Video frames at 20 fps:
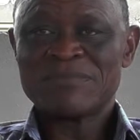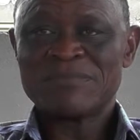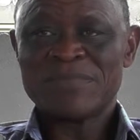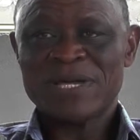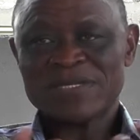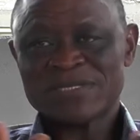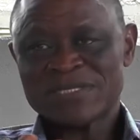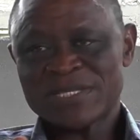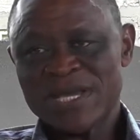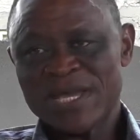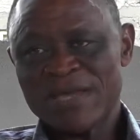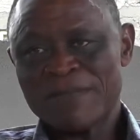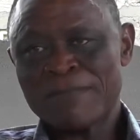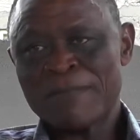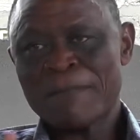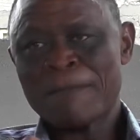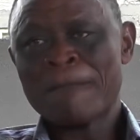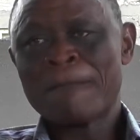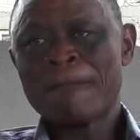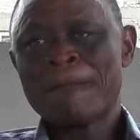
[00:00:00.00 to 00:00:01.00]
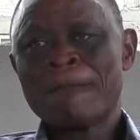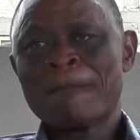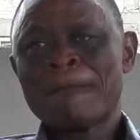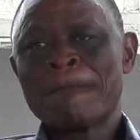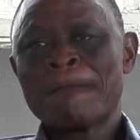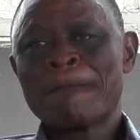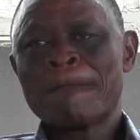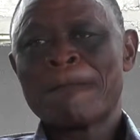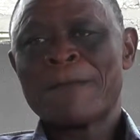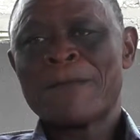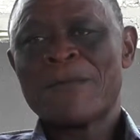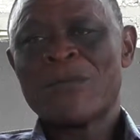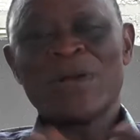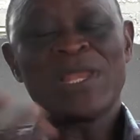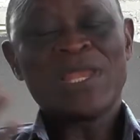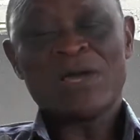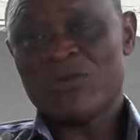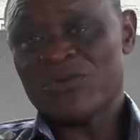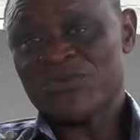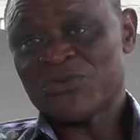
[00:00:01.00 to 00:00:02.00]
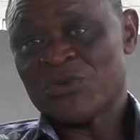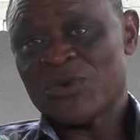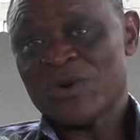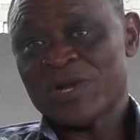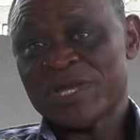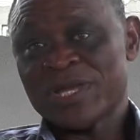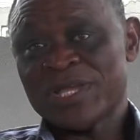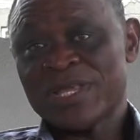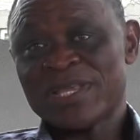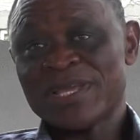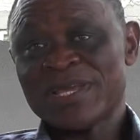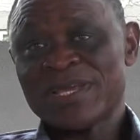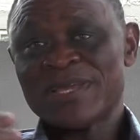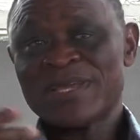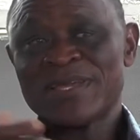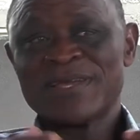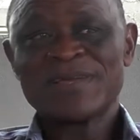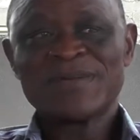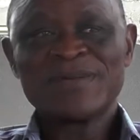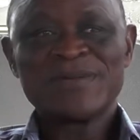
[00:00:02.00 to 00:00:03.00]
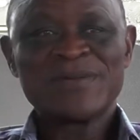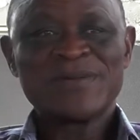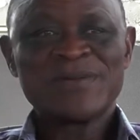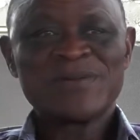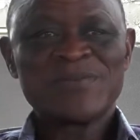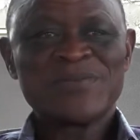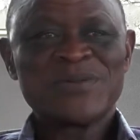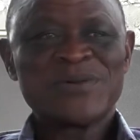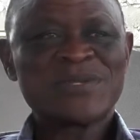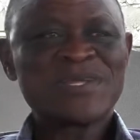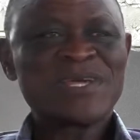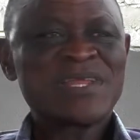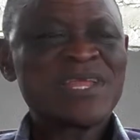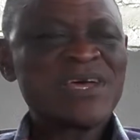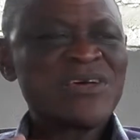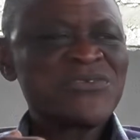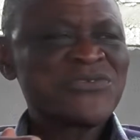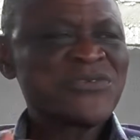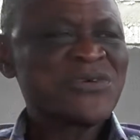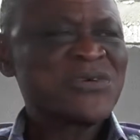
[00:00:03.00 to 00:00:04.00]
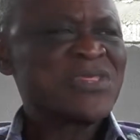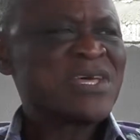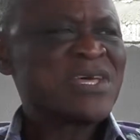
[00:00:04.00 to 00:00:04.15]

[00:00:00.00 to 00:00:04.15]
part-time, while I was working. But I now saw